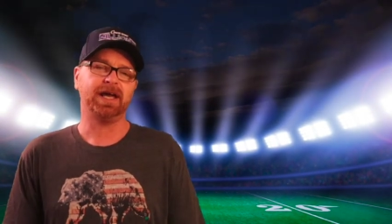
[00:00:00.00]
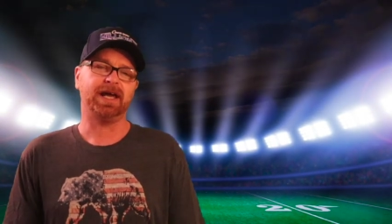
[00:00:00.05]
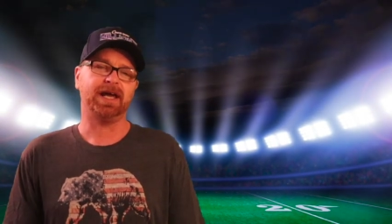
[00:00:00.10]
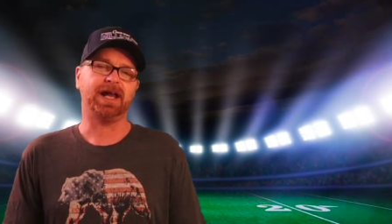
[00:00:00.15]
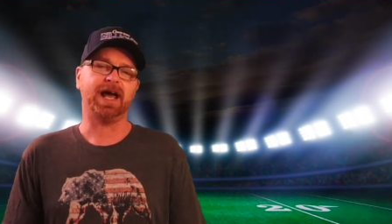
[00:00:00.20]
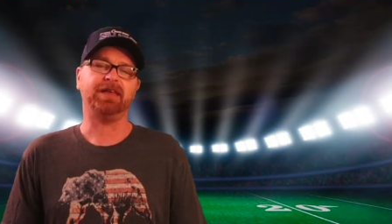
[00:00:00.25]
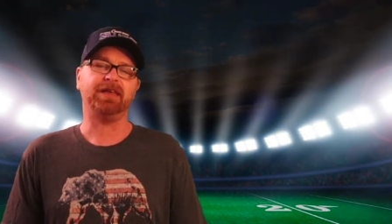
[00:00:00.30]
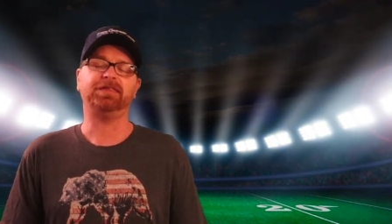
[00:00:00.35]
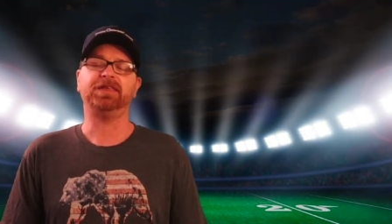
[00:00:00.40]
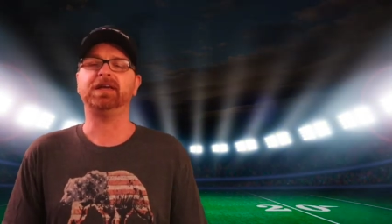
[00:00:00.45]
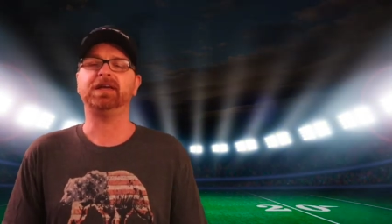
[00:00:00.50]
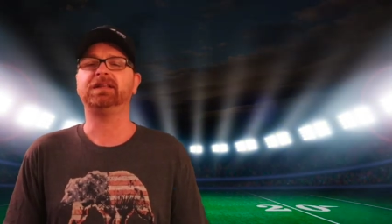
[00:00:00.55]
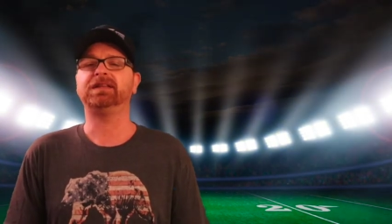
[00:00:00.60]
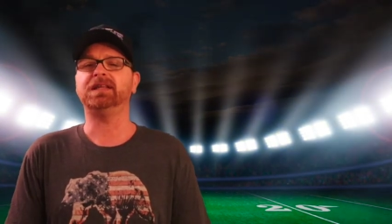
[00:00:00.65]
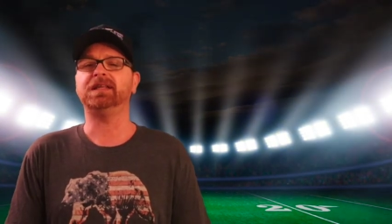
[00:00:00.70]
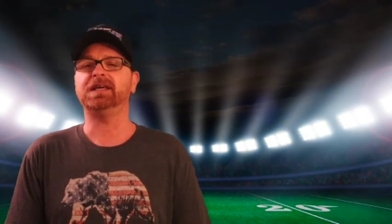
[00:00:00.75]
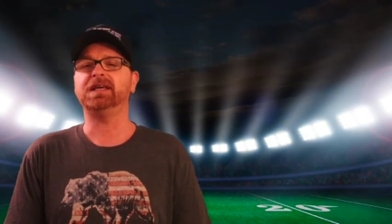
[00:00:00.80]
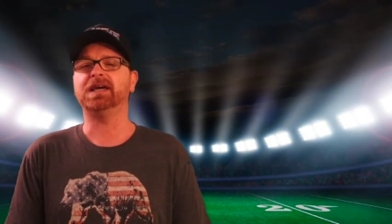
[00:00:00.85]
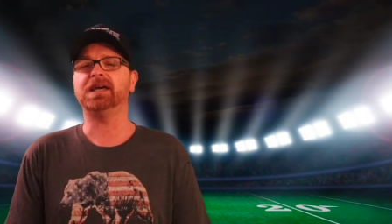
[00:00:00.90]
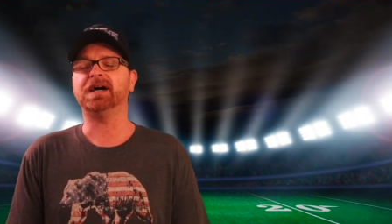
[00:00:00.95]
And I think
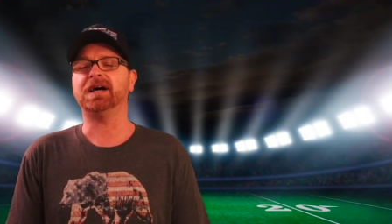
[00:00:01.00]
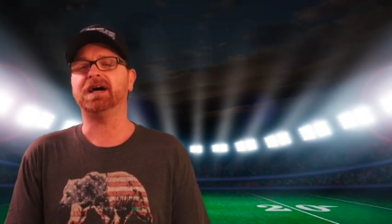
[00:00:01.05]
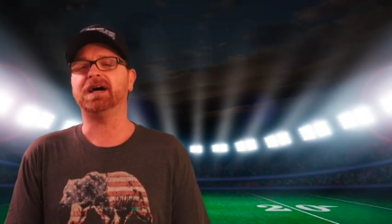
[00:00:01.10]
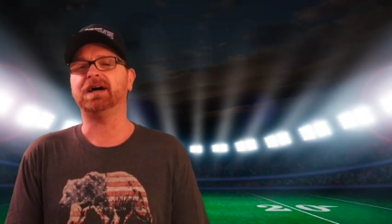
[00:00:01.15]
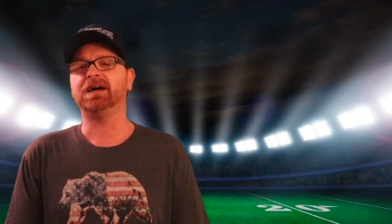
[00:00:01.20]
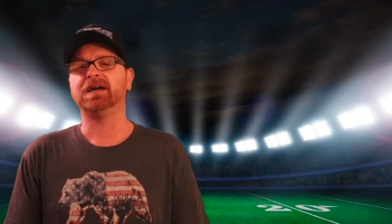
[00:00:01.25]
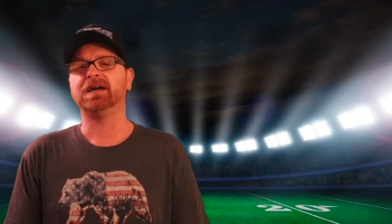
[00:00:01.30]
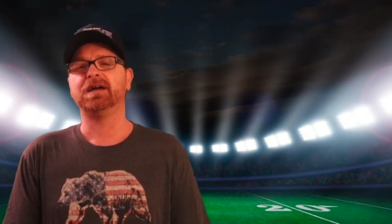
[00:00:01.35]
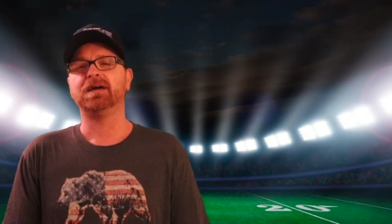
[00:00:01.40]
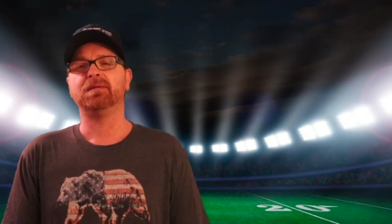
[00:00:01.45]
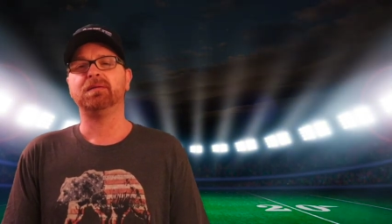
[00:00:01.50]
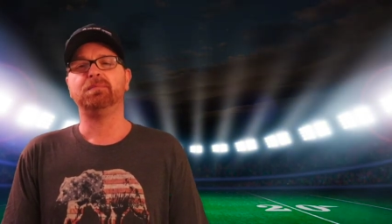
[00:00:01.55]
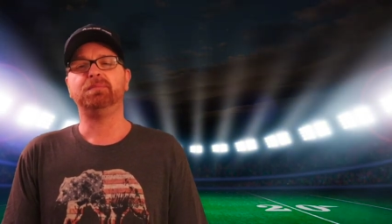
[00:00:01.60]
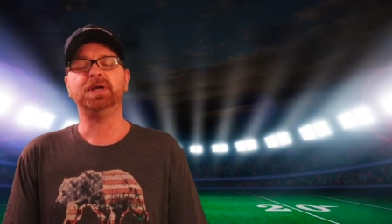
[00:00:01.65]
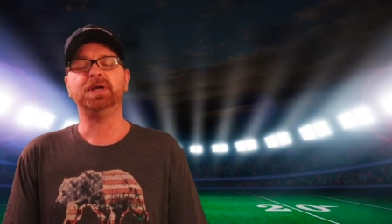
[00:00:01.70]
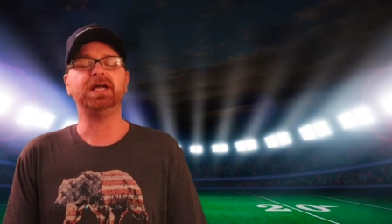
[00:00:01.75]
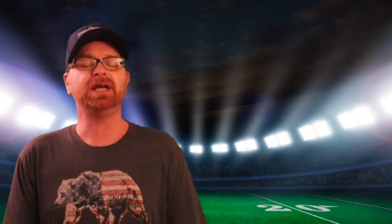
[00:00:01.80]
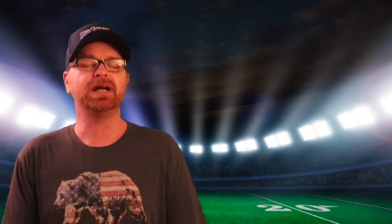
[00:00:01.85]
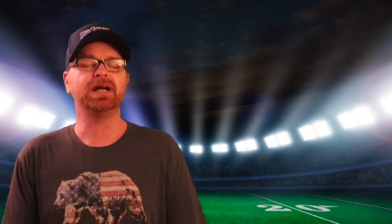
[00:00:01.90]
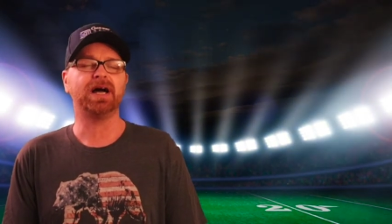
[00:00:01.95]
the. Uh,
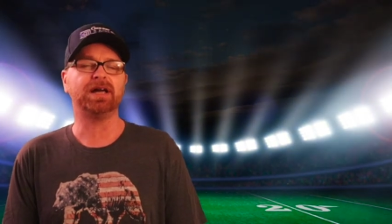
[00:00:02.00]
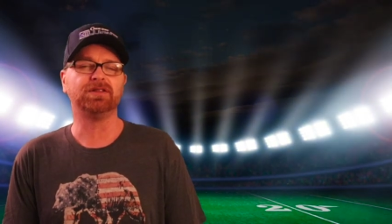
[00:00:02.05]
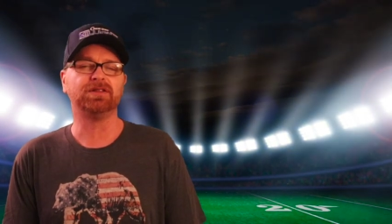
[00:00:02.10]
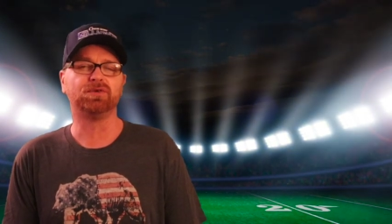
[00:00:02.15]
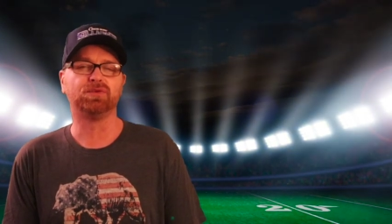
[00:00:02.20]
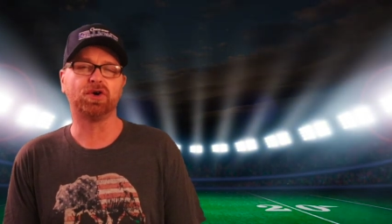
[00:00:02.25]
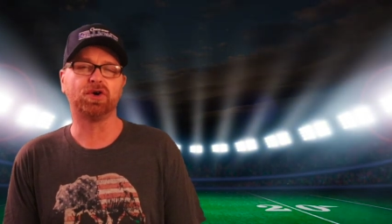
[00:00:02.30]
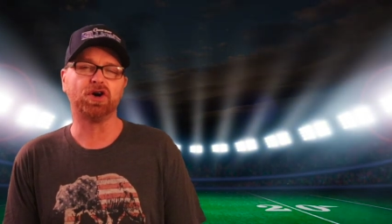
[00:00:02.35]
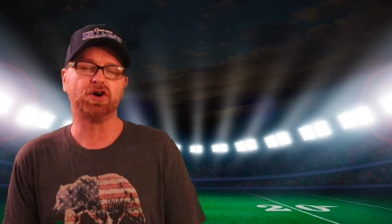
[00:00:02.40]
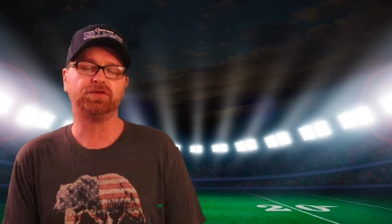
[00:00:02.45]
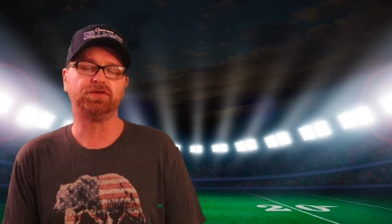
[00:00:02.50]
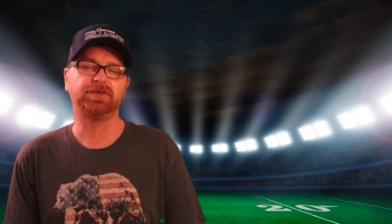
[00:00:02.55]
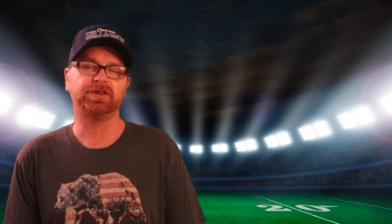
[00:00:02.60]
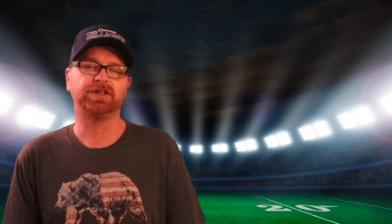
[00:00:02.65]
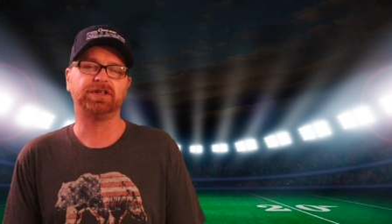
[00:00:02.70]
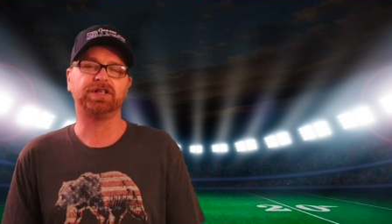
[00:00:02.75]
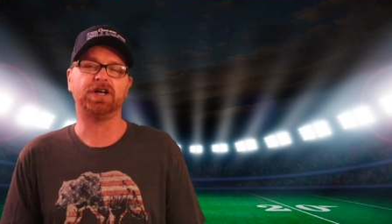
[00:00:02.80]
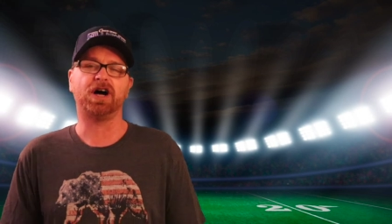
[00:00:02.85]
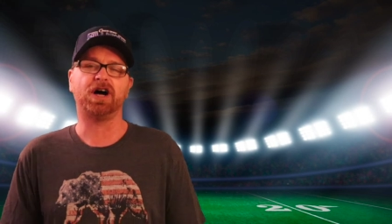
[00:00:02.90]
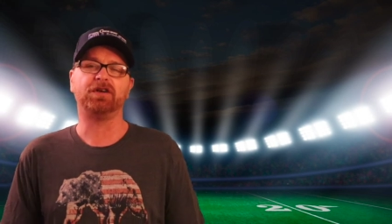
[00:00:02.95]
being on the road for
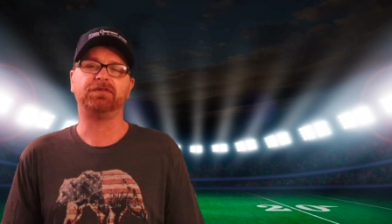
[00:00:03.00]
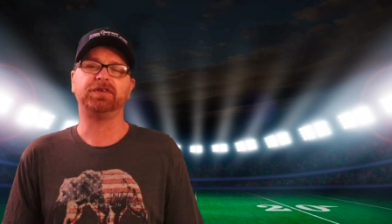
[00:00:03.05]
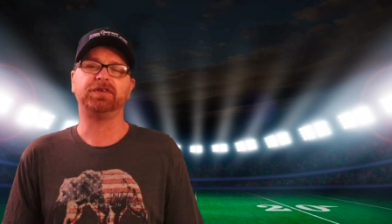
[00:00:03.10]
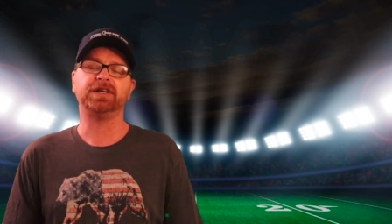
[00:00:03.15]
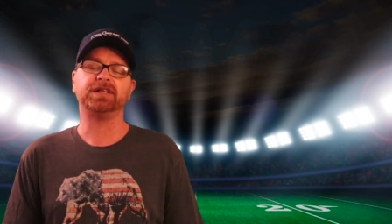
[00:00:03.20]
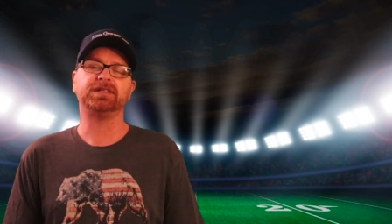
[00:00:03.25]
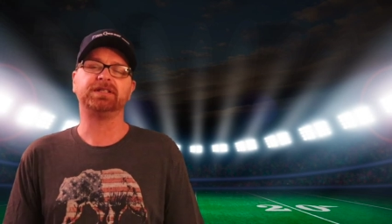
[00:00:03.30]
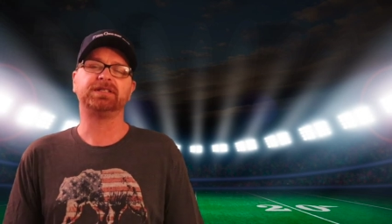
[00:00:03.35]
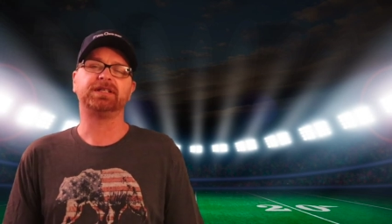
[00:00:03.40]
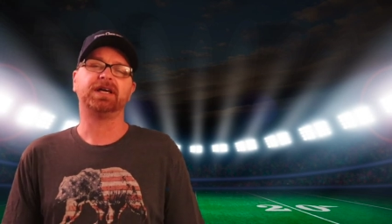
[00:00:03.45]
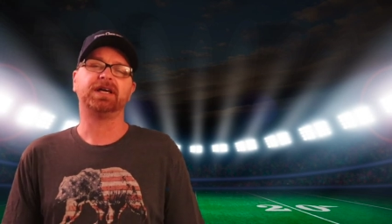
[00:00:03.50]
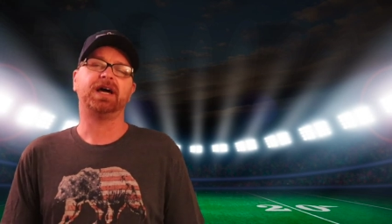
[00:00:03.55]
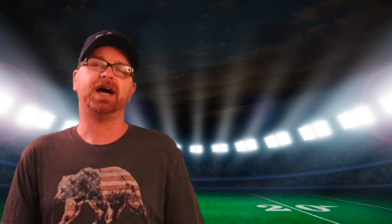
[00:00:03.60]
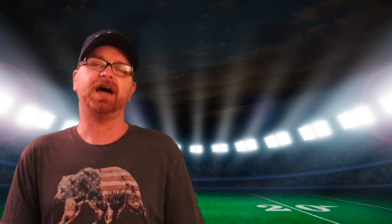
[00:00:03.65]
the Dolphins,